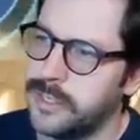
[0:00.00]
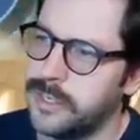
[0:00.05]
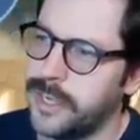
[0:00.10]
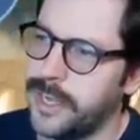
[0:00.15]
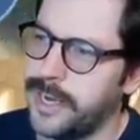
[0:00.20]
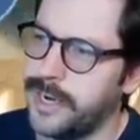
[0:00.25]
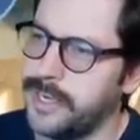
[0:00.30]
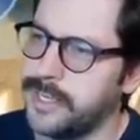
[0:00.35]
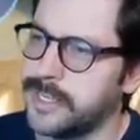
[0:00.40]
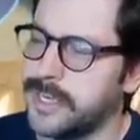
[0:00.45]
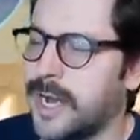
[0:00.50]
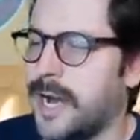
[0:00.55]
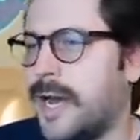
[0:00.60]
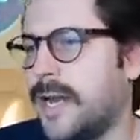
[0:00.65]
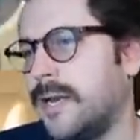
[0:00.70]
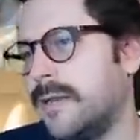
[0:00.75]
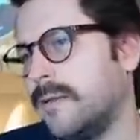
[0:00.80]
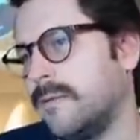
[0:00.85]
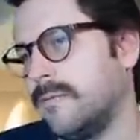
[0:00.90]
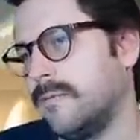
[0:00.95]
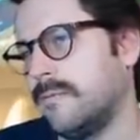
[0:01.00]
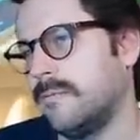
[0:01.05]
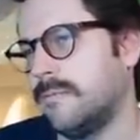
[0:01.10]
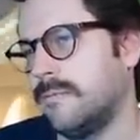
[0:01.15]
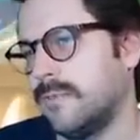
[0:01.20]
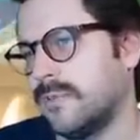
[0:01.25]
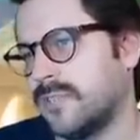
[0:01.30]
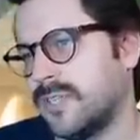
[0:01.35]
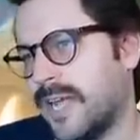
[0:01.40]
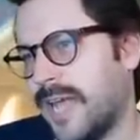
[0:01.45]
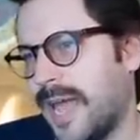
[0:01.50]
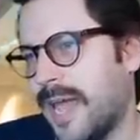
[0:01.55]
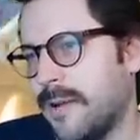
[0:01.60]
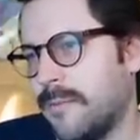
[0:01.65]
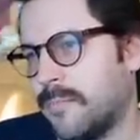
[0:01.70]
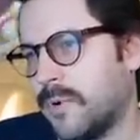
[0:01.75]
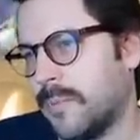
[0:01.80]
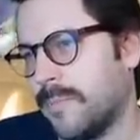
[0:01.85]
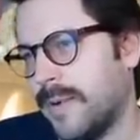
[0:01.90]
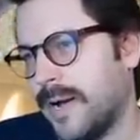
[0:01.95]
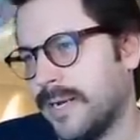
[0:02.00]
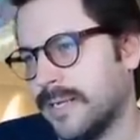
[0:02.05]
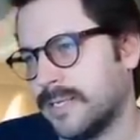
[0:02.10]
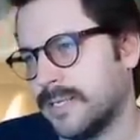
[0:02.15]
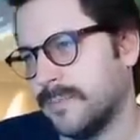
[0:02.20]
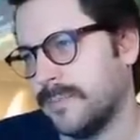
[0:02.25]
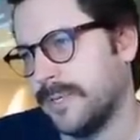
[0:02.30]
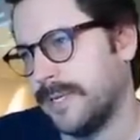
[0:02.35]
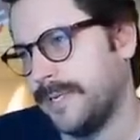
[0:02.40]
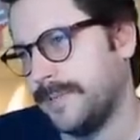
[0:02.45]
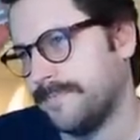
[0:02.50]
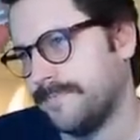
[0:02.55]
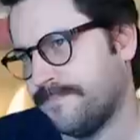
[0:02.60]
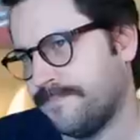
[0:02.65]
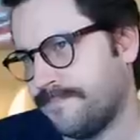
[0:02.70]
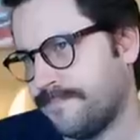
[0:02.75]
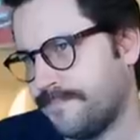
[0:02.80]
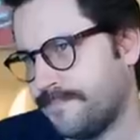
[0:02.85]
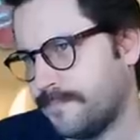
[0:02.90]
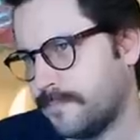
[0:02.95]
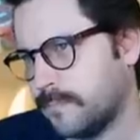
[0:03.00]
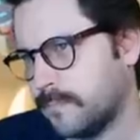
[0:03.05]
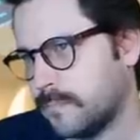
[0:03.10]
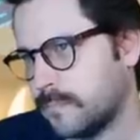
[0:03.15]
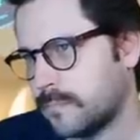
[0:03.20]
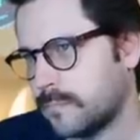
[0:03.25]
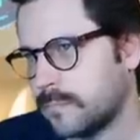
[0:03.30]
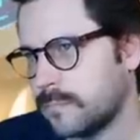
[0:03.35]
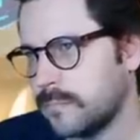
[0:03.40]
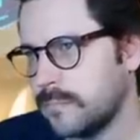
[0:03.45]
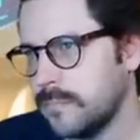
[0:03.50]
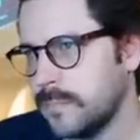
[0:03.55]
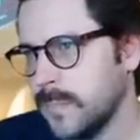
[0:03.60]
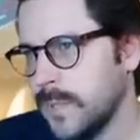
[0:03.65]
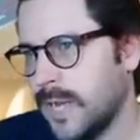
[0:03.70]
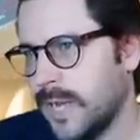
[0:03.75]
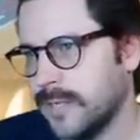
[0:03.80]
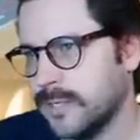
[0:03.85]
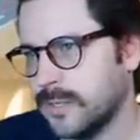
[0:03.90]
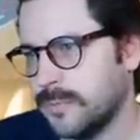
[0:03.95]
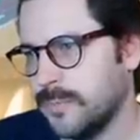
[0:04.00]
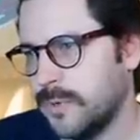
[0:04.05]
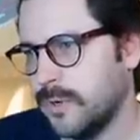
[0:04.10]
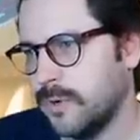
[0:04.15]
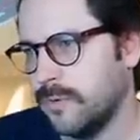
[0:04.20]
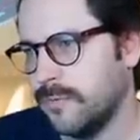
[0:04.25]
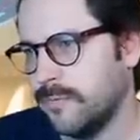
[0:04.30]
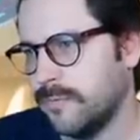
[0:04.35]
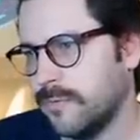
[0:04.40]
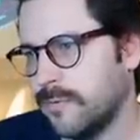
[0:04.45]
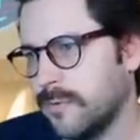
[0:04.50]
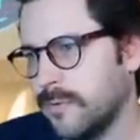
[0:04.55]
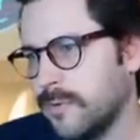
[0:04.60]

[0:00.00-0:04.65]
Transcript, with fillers: And he's got, looks like Ember possibly as a move.